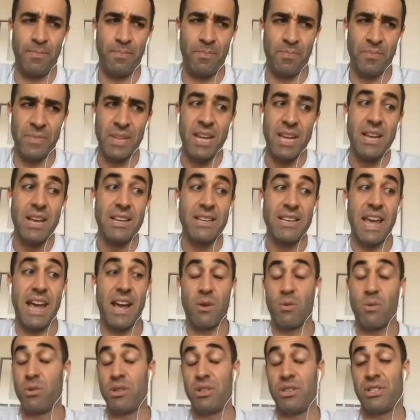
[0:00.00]
yeah it
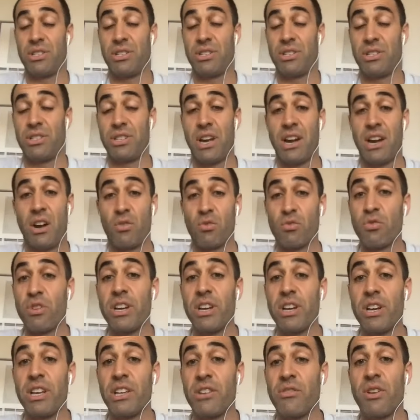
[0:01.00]
was uh,
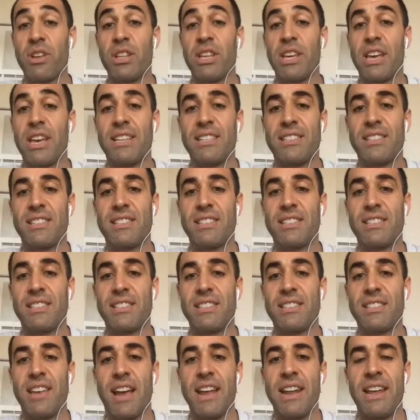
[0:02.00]
really really
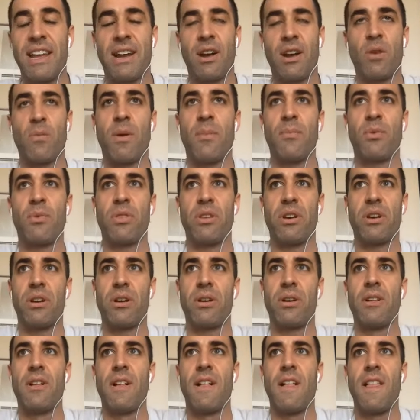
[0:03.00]
exciting i remember the
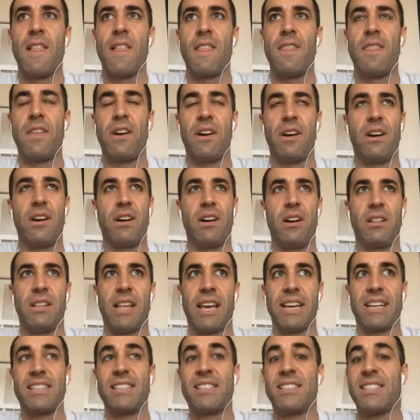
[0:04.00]
the
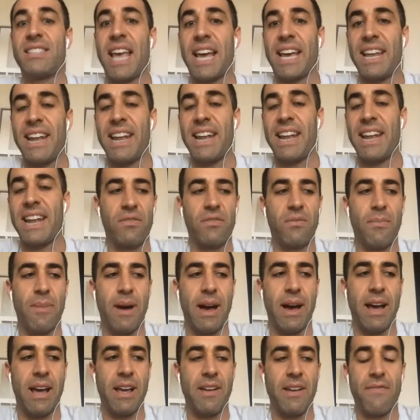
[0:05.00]
like second
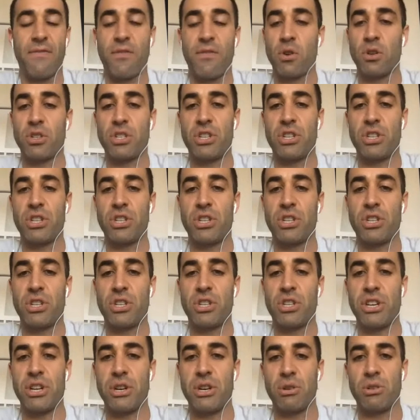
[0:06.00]
half of my
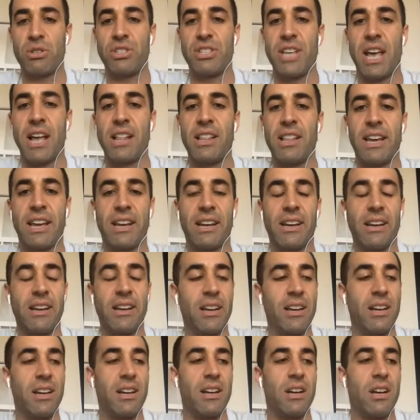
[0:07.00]
first year
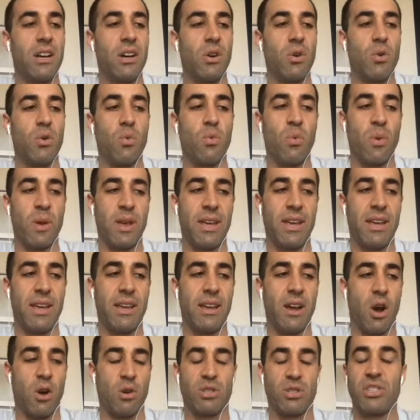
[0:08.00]
selling
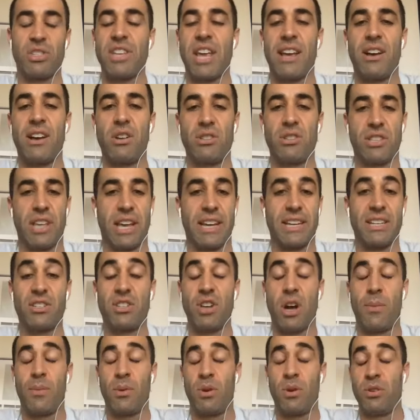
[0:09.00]
we our sales like
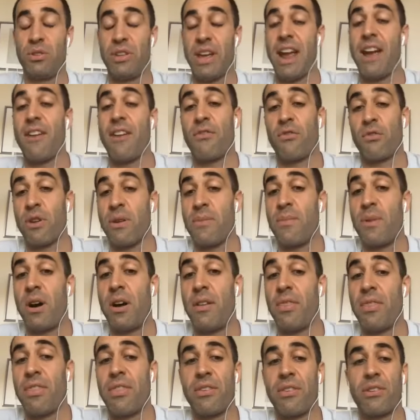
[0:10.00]
doubled every
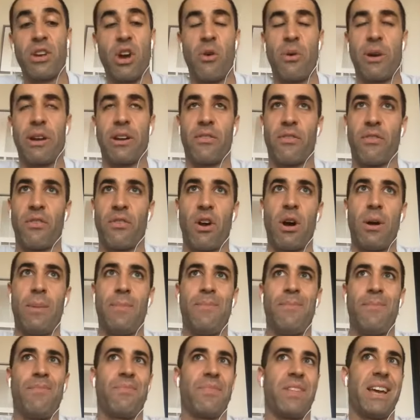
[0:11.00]
month going from
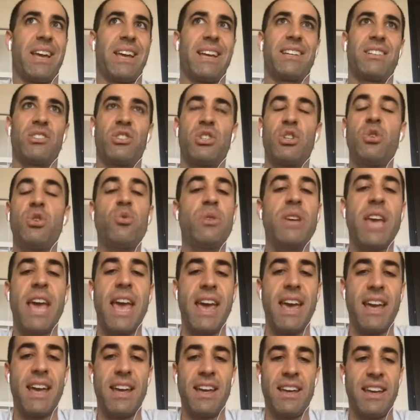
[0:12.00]
like
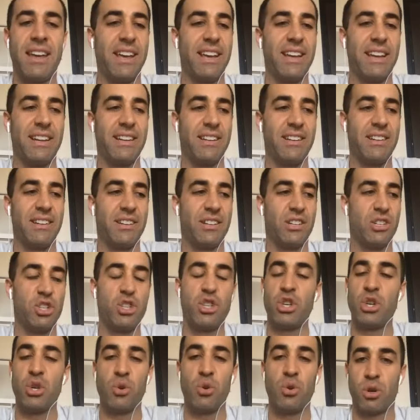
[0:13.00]
2k in
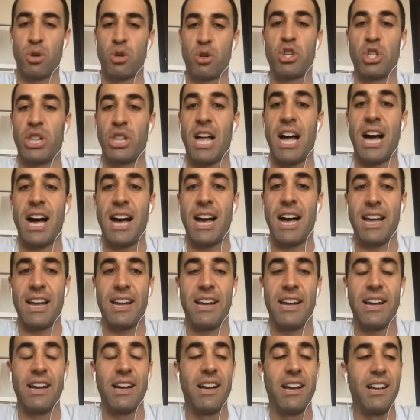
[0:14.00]
june or july
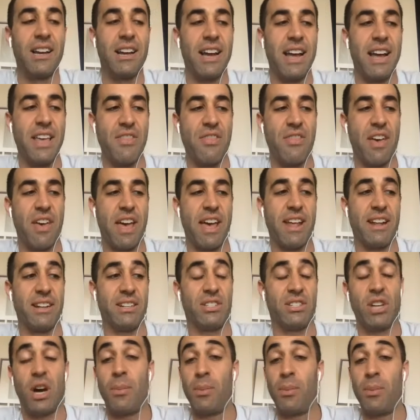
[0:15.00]
and then
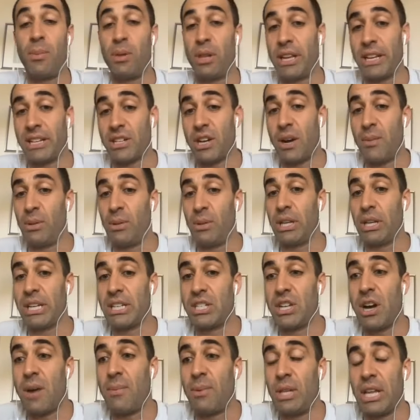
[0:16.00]
doubling, doubling,
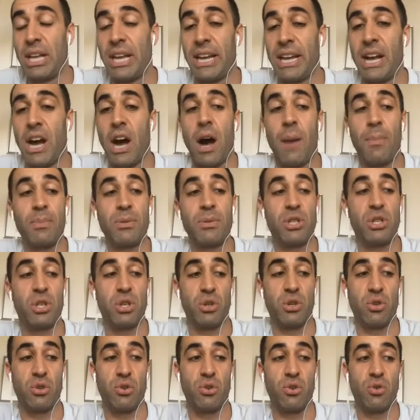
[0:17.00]
doubling up
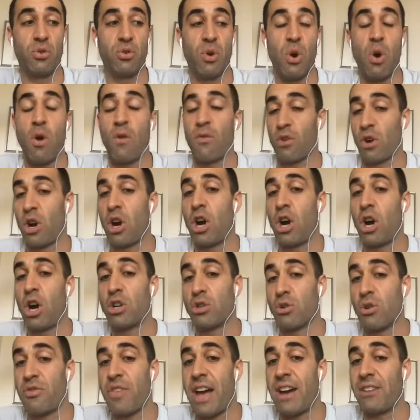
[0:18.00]
to over a hundred
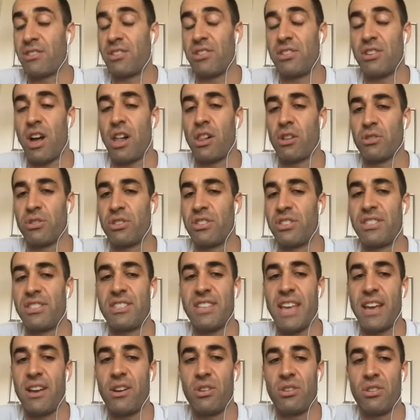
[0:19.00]
thousand dollars in
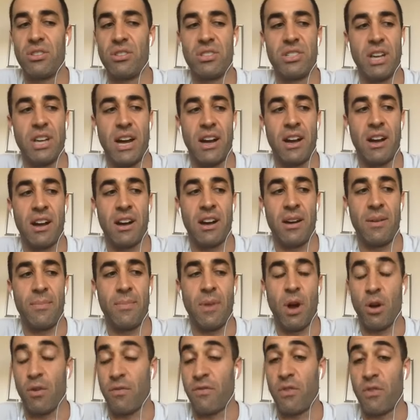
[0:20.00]
sales. Um,
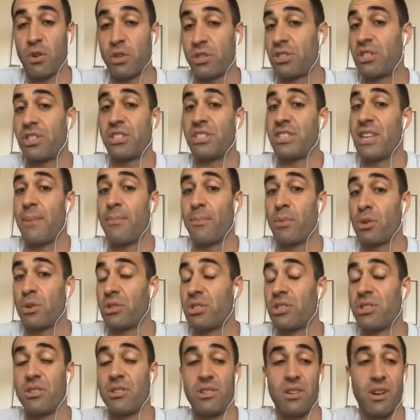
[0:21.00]
our first December,
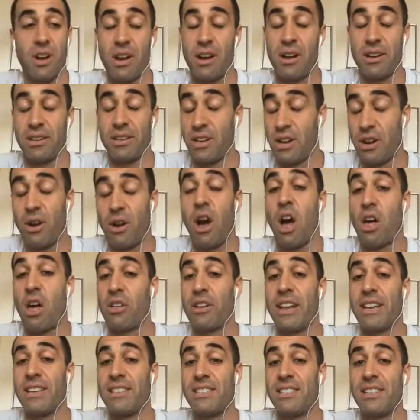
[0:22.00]
uh, you know,
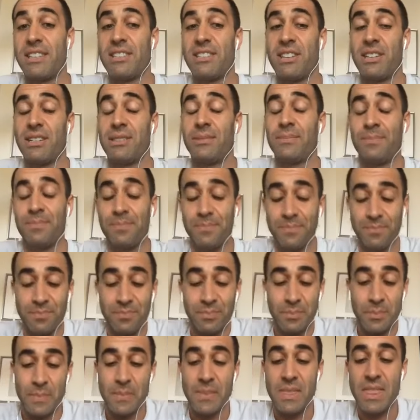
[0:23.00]
holiday season,
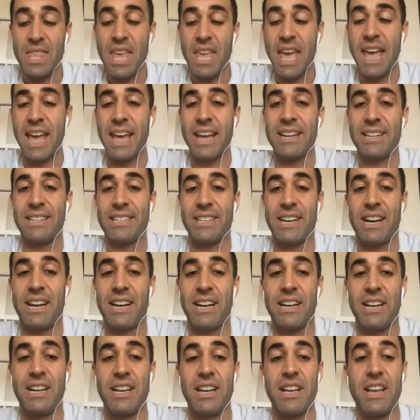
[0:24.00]
and uh,
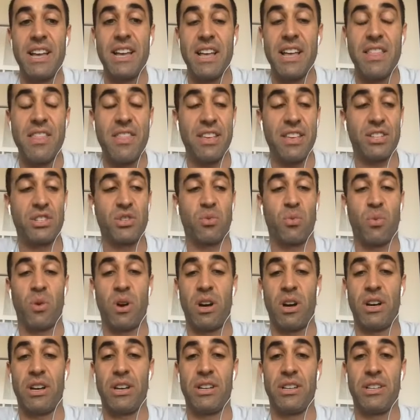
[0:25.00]
this
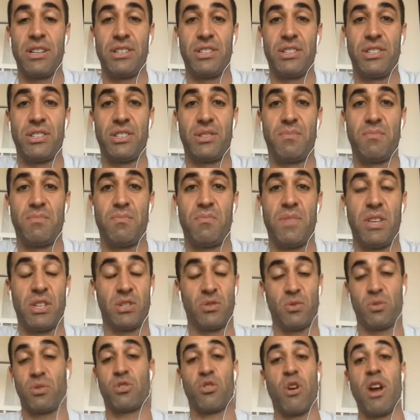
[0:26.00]
was this
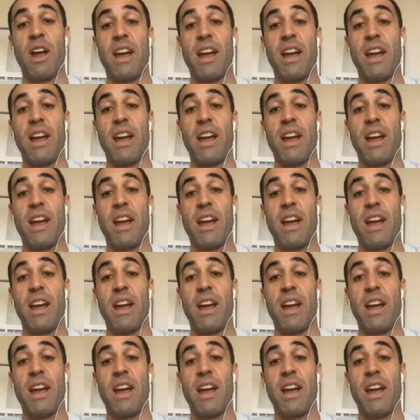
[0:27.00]
was great.